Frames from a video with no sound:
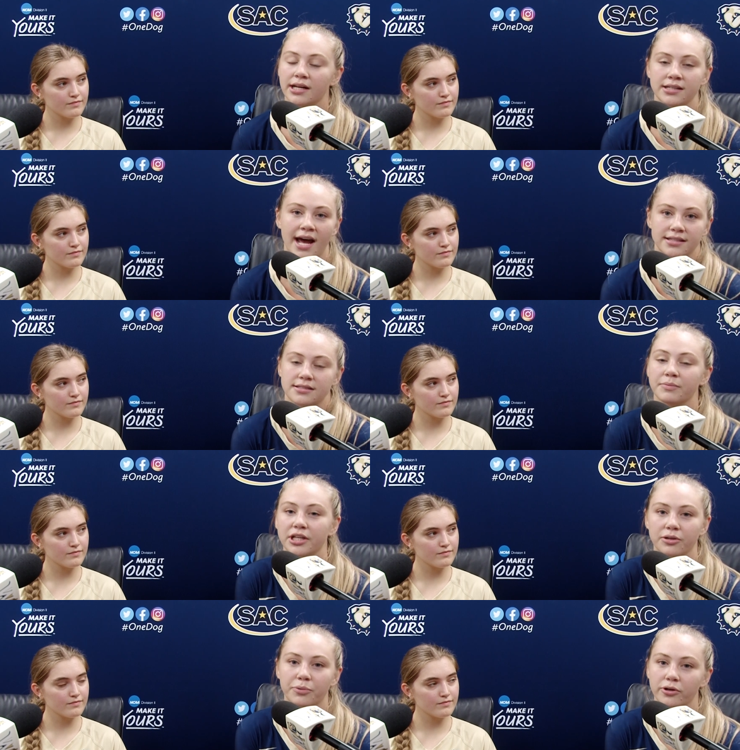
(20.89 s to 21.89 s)
Speaker 1: and had
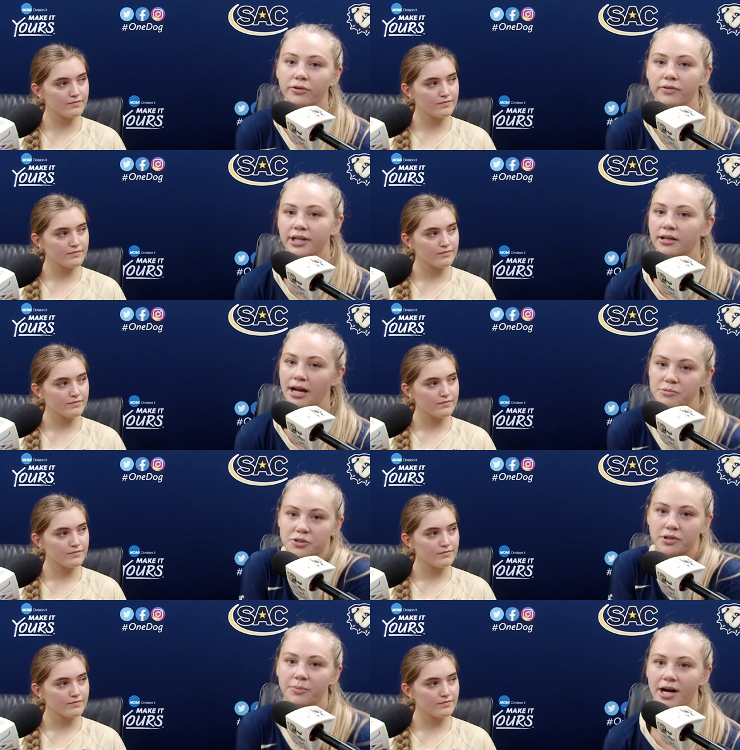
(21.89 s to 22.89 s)
something to prove, and I'm
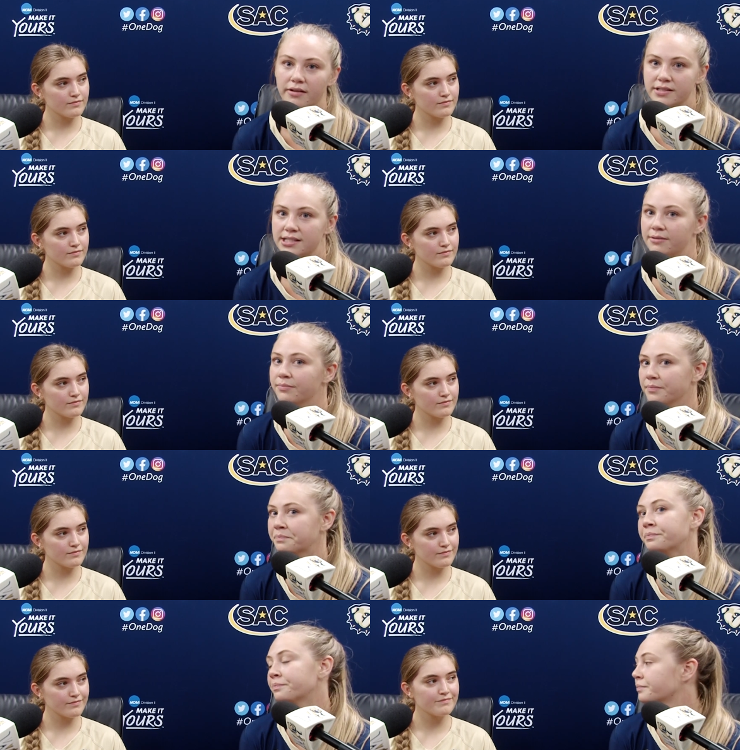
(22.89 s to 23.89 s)
just really proud of the team.
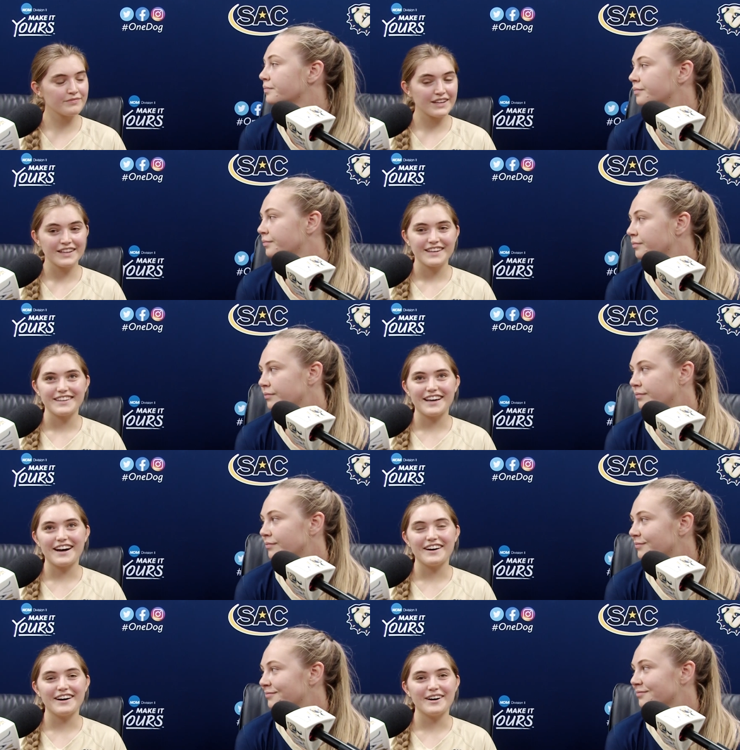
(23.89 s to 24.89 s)

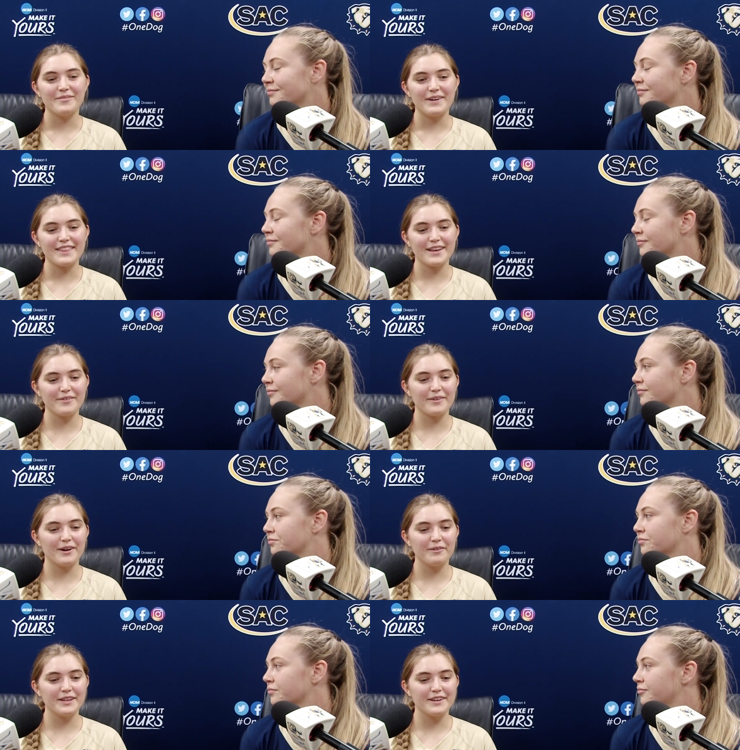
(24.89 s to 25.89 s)
Speaker 2: Yeah, um, I think we were
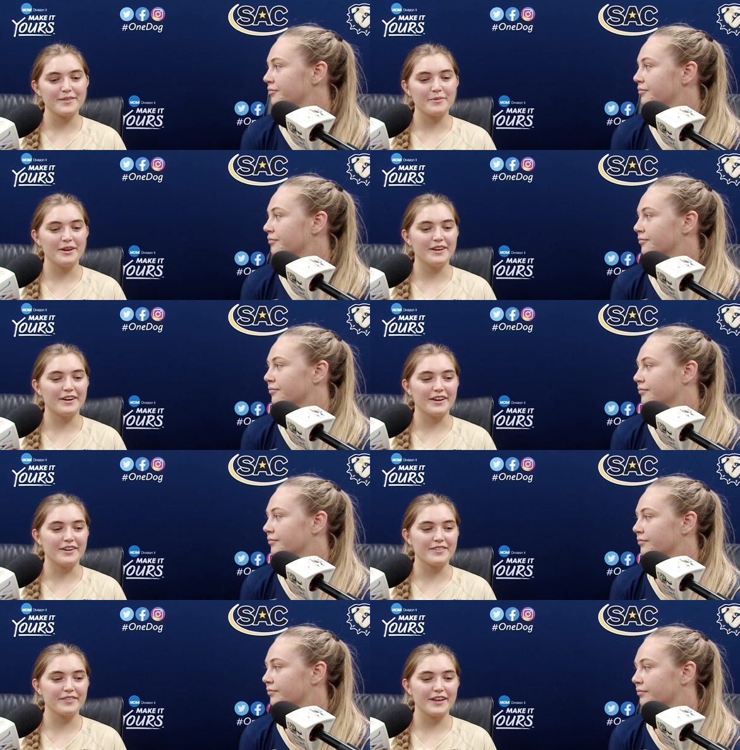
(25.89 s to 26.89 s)
all really disappointed in our
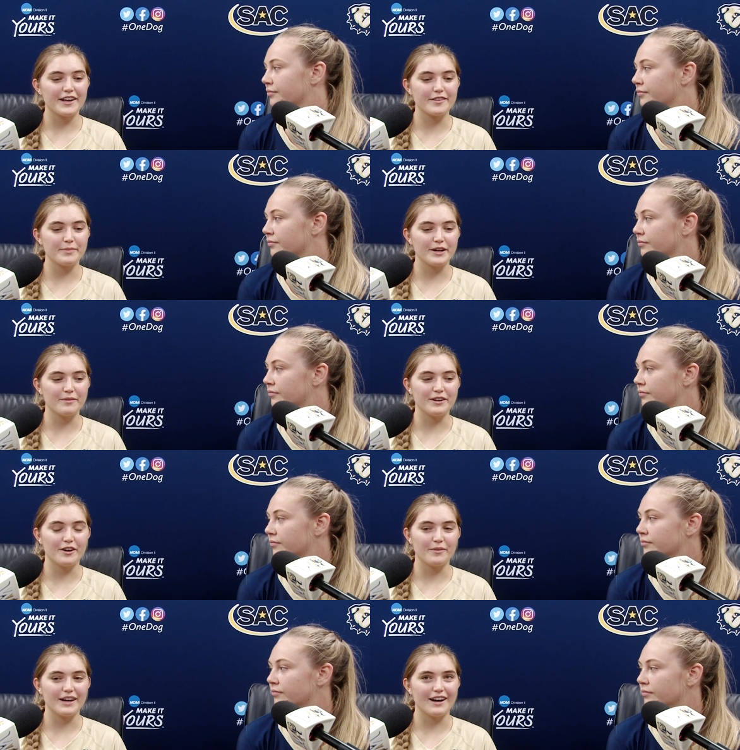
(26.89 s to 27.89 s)
Anderson loss, but we
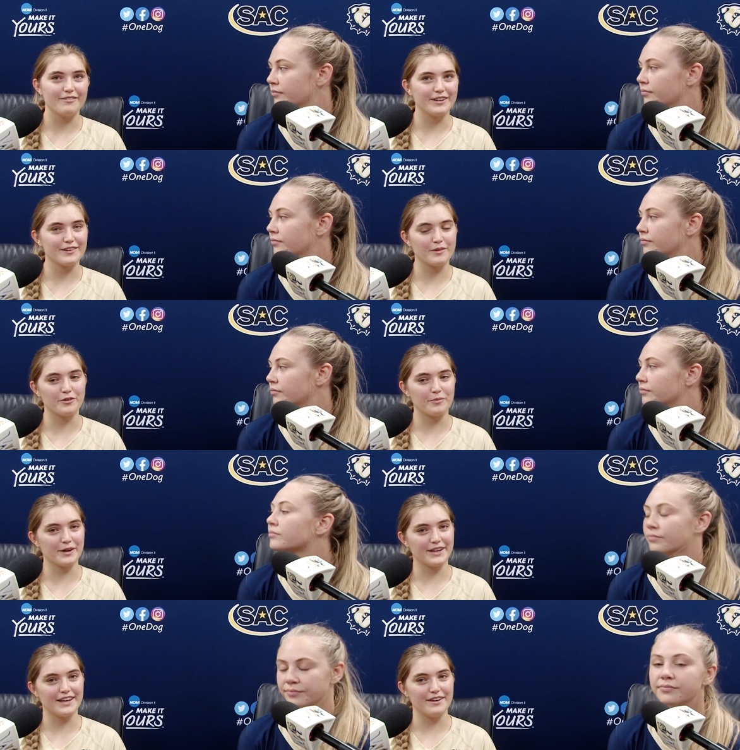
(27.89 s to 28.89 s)
know we have like so much more
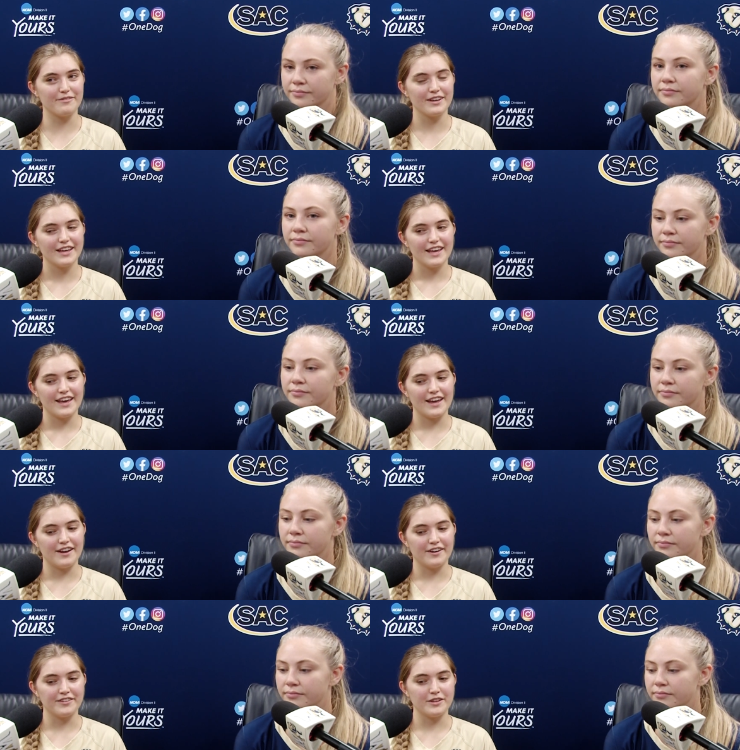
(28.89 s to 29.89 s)
to give,
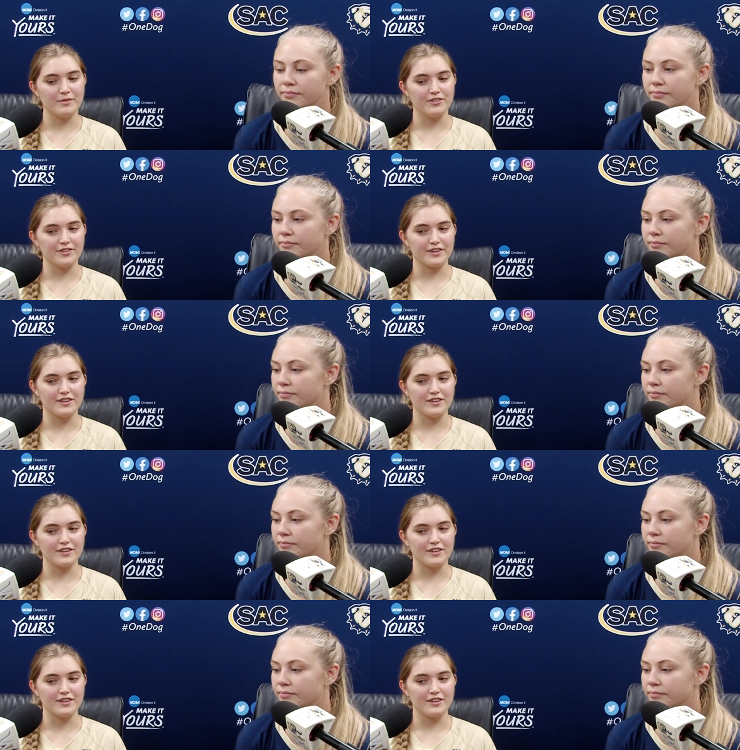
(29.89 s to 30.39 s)
and our team is just